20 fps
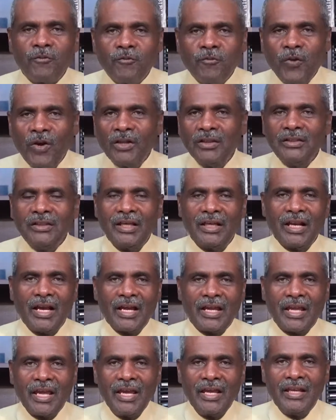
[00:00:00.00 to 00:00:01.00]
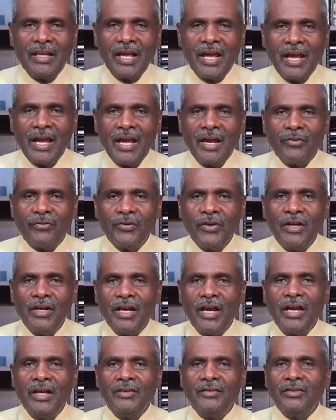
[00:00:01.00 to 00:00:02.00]
fun that I can have.
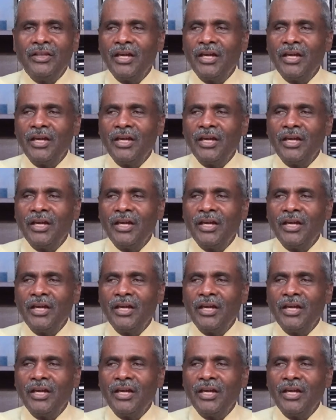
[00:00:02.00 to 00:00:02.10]
And